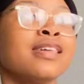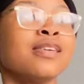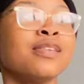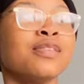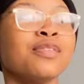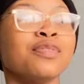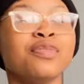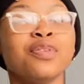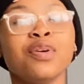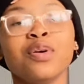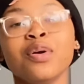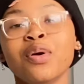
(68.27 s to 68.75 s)

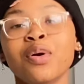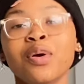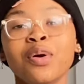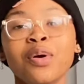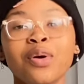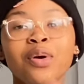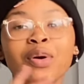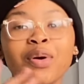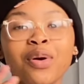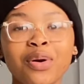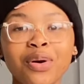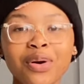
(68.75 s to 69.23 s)

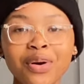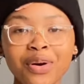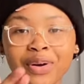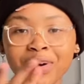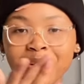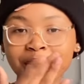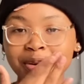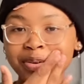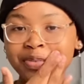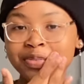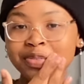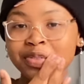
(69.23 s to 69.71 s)
For
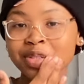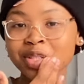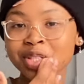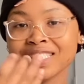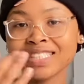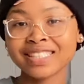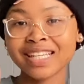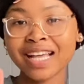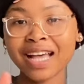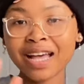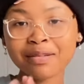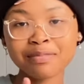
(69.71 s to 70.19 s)
the
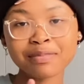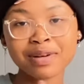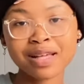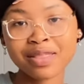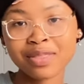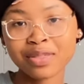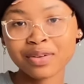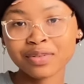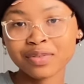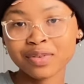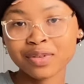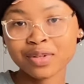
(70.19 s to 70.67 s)
entire month
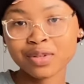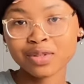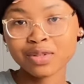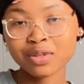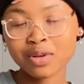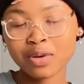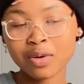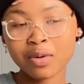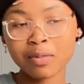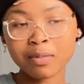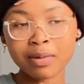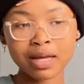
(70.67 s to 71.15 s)
of
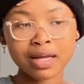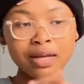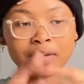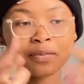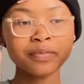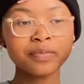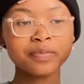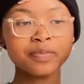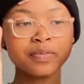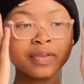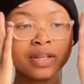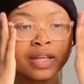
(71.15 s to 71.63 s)
October,
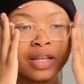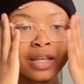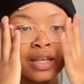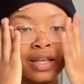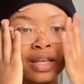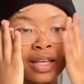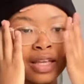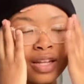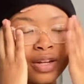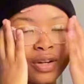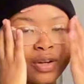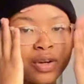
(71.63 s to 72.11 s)

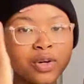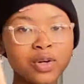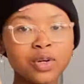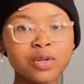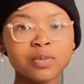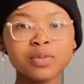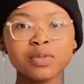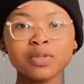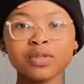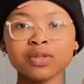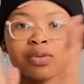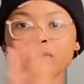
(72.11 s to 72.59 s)
in
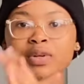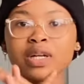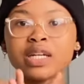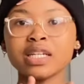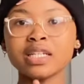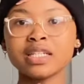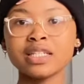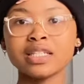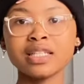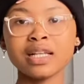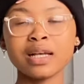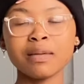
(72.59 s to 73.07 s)
hopes to
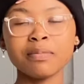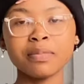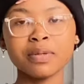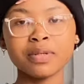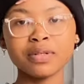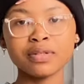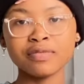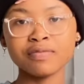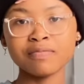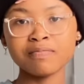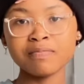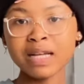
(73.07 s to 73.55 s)
raise a bit
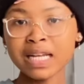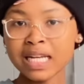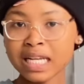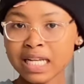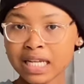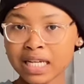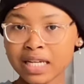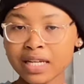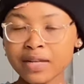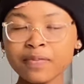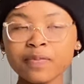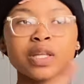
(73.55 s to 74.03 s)
of
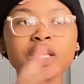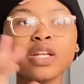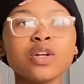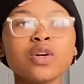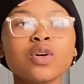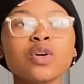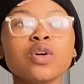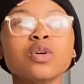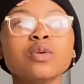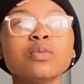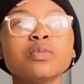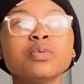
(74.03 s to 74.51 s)
money, in
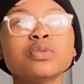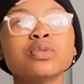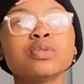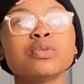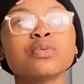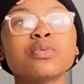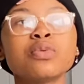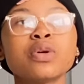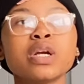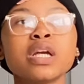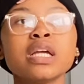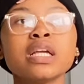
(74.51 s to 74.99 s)
hopes to
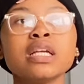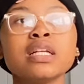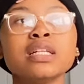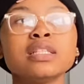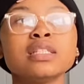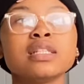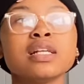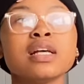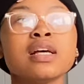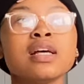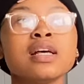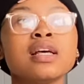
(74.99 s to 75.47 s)

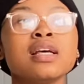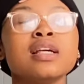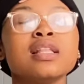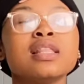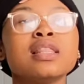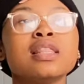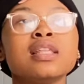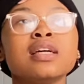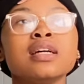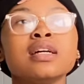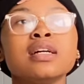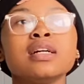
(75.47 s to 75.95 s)
raise
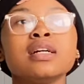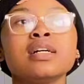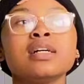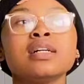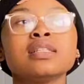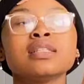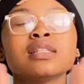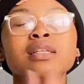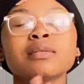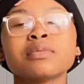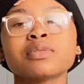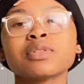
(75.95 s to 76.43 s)
the
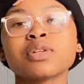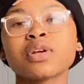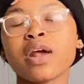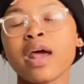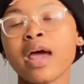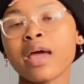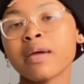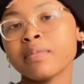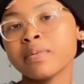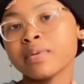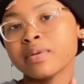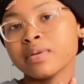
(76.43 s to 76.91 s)

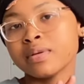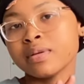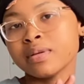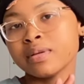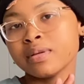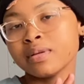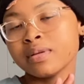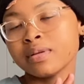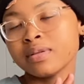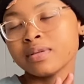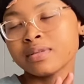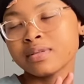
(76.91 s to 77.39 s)

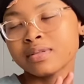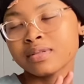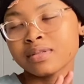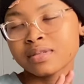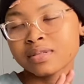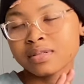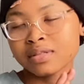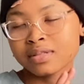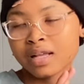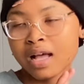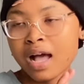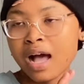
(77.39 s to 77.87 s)

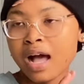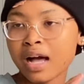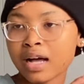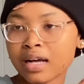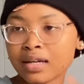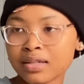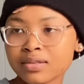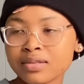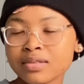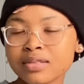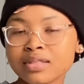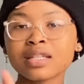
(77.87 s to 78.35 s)
subscribers
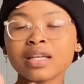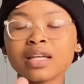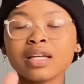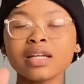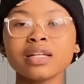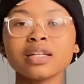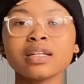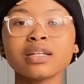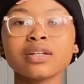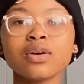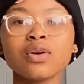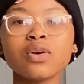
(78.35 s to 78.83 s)
count,
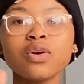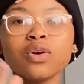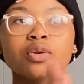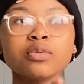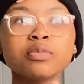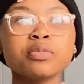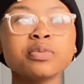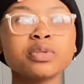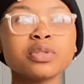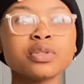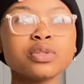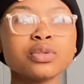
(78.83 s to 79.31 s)
in
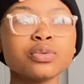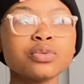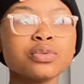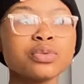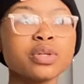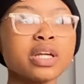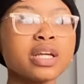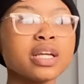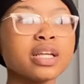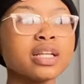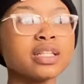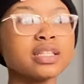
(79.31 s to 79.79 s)
hopes to
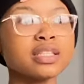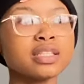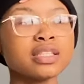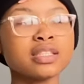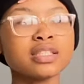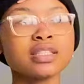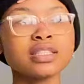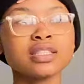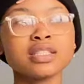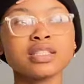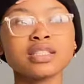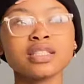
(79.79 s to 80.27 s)

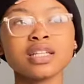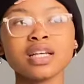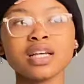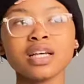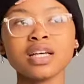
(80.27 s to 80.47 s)
raise